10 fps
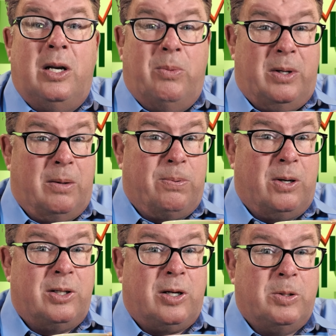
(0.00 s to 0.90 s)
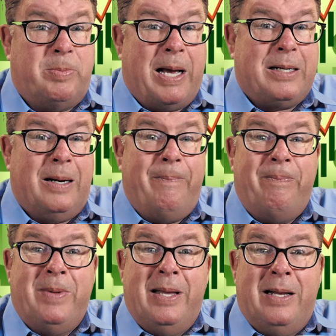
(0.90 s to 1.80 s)
And when the price comes back up,
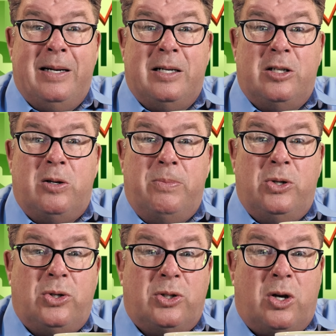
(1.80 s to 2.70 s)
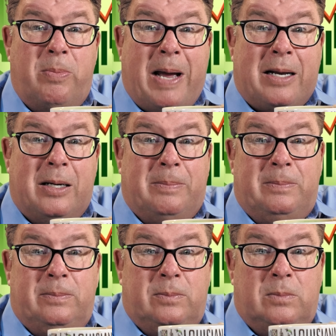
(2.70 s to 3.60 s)
distributions go back up.
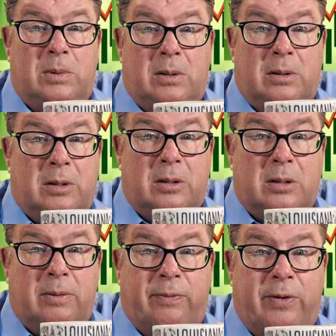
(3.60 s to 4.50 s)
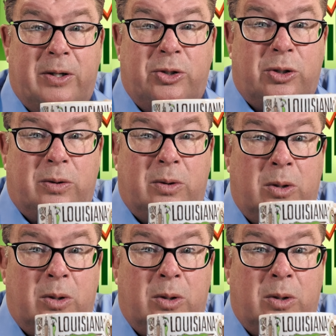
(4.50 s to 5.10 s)
So that's the function.